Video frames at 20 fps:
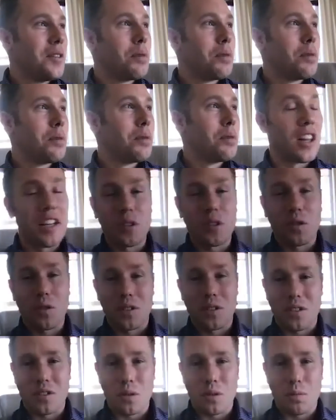but
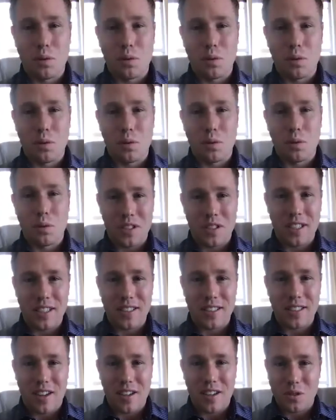cholesterol is also a precursor to
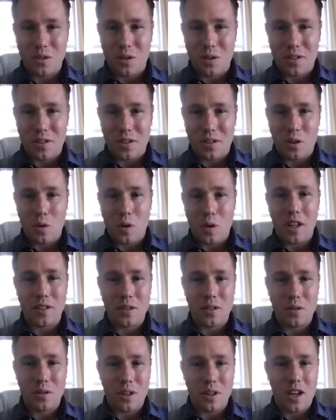testosterone,
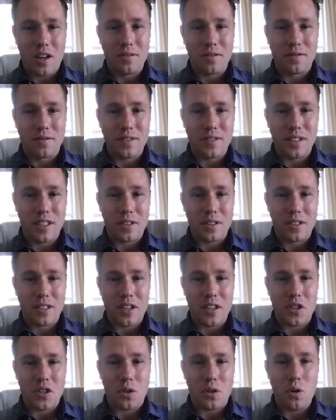to a lot of, you know,
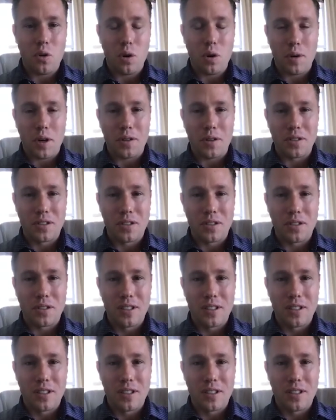essential hormones.